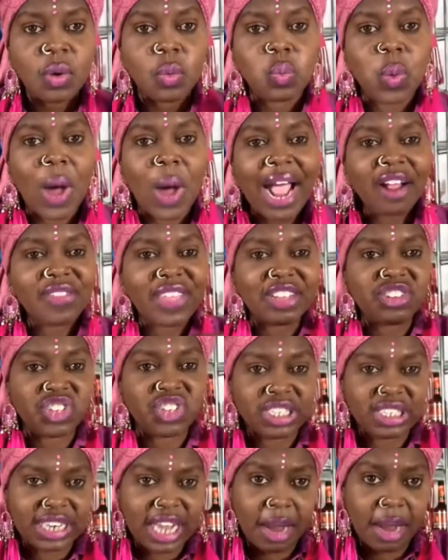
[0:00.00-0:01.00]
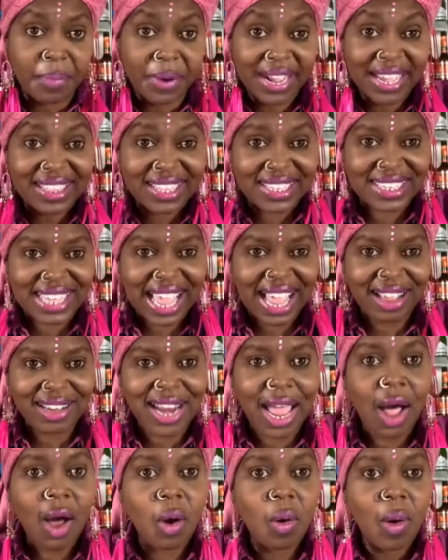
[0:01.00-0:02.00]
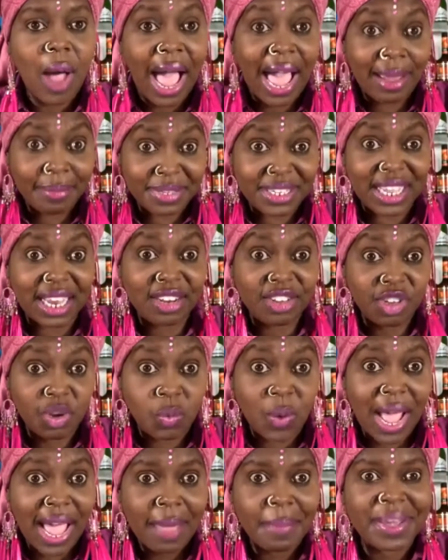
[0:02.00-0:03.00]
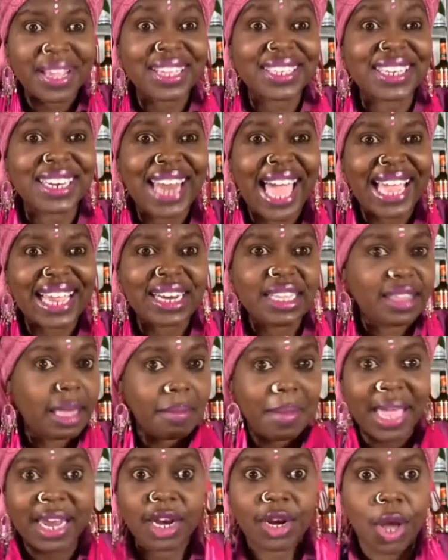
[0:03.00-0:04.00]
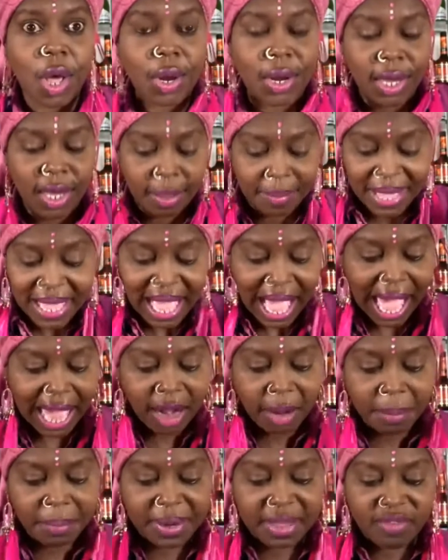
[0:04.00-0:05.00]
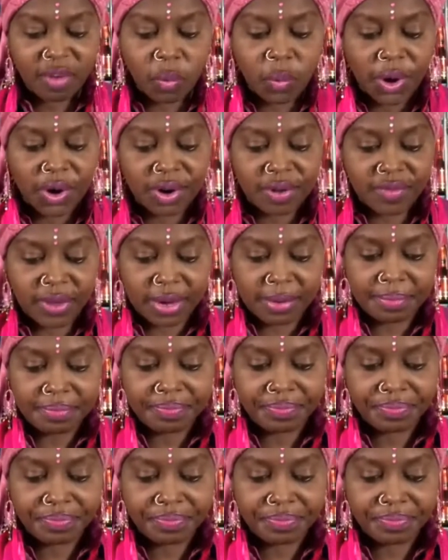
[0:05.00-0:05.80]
Why are they just now bringing this out? Oh, I'm telling you why, because likely they made it all up. I don't believe a word of it.